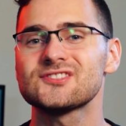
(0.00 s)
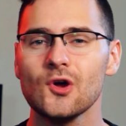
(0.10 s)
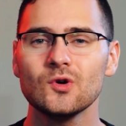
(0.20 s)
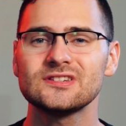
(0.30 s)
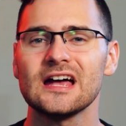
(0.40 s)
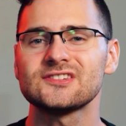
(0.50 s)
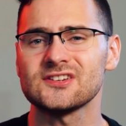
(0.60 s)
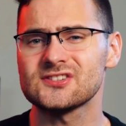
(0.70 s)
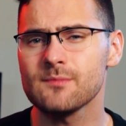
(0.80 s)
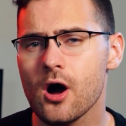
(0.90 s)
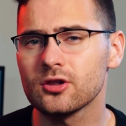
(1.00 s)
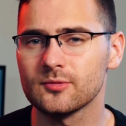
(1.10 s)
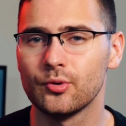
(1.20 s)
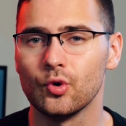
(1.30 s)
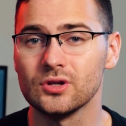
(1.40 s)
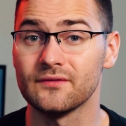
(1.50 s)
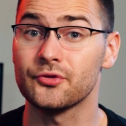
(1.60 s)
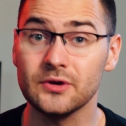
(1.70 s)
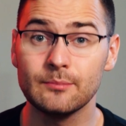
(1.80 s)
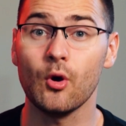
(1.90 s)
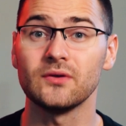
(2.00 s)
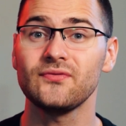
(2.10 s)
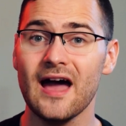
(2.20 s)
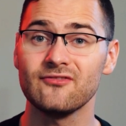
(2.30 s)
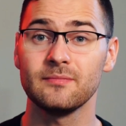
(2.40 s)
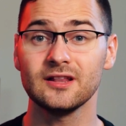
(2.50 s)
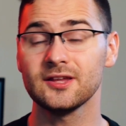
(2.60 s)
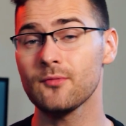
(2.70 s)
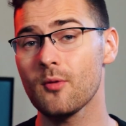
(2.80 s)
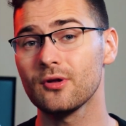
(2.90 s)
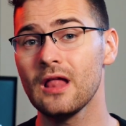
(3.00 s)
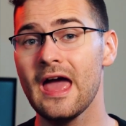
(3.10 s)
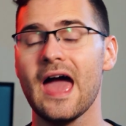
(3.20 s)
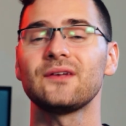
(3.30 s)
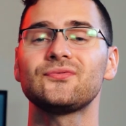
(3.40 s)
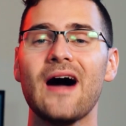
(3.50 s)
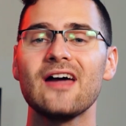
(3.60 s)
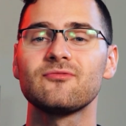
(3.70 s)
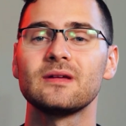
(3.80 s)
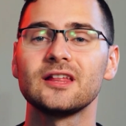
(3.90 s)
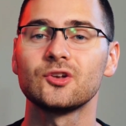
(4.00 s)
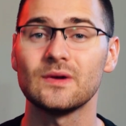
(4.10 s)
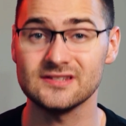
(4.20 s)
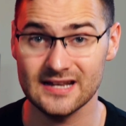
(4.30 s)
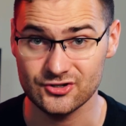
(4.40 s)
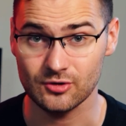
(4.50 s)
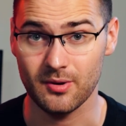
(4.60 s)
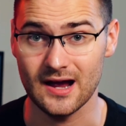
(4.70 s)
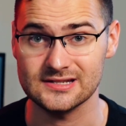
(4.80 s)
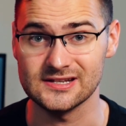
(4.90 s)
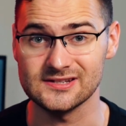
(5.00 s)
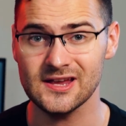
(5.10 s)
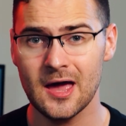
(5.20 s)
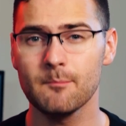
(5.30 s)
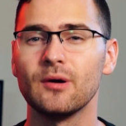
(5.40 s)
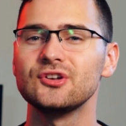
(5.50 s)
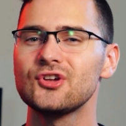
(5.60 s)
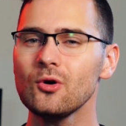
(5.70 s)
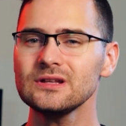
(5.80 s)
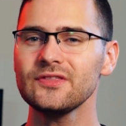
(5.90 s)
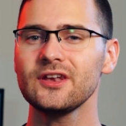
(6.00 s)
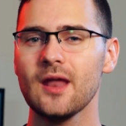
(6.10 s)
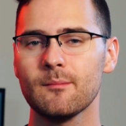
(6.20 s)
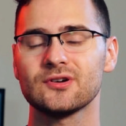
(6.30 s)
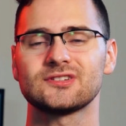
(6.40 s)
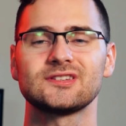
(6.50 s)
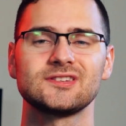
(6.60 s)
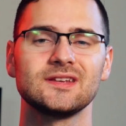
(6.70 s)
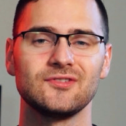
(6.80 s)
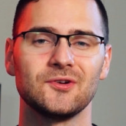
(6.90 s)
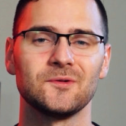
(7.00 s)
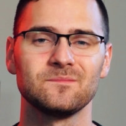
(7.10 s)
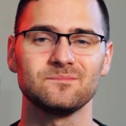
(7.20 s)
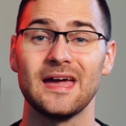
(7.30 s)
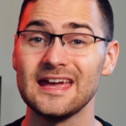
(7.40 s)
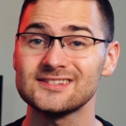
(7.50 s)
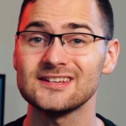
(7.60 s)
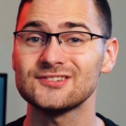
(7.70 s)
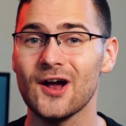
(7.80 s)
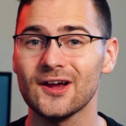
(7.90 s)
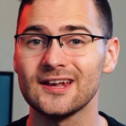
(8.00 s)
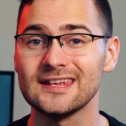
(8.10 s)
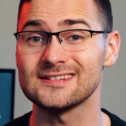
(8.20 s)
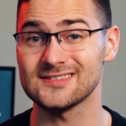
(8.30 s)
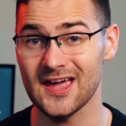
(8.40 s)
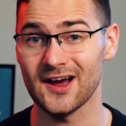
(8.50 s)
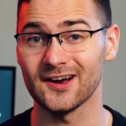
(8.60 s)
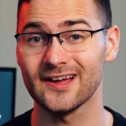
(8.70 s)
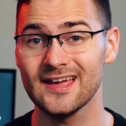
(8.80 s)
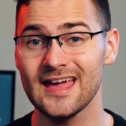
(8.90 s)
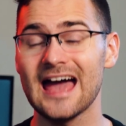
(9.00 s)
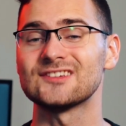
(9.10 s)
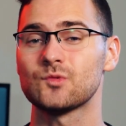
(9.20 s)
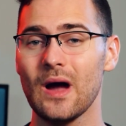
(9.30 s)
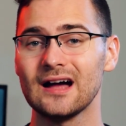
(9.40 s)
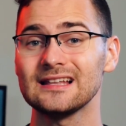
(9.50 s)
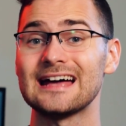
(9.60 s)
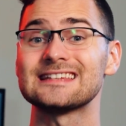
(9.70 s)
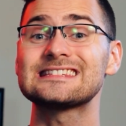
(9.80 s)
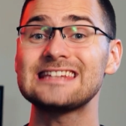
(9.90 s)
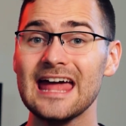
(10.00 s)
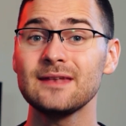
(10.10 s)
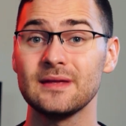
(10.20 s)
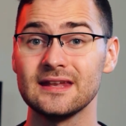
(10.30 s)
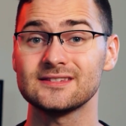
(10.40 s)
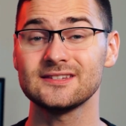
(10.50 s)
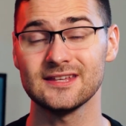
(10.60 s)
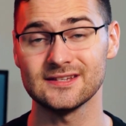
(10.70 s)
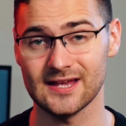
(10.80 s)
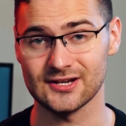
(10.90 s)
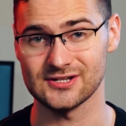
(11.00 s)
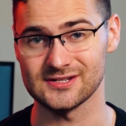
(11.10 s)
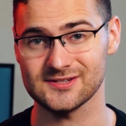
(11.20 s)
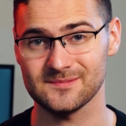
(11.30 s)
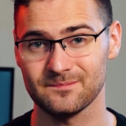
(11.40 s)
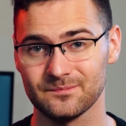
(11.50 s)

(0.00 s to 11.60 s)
SOAX has a smaller pool of 3.5 million mobile and 5 million residential proxies, but don't let the numbers deceive you. ASN targeting is there, as well as 10-minute sticky sessions.